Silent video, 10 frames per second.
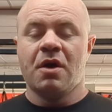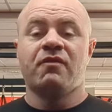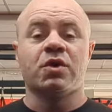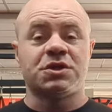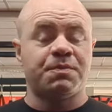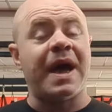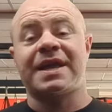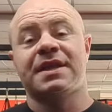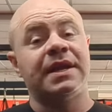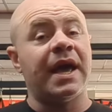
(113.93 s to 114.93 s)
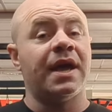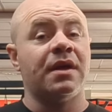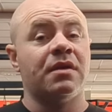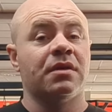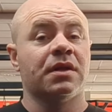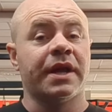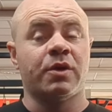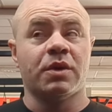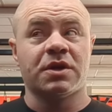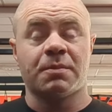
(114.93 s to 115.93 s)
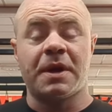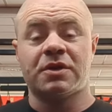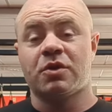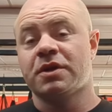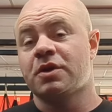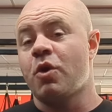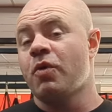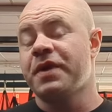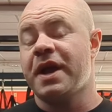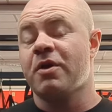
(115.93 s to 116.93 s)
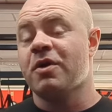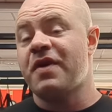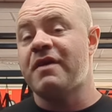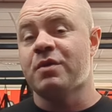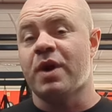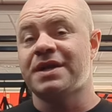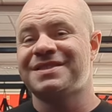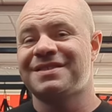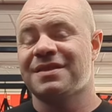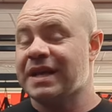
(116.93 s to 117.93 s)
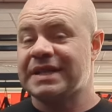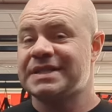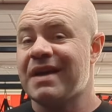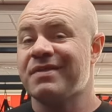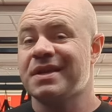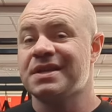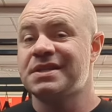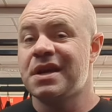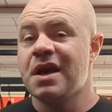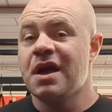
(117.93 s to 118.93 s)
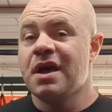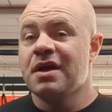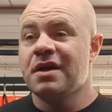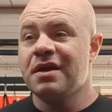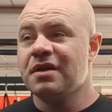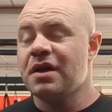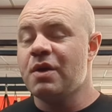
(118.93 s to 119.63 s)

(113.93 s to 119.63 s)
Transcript: Versus back in the day, like you want to talk about during the golden era of heavyweights, like the 70s, it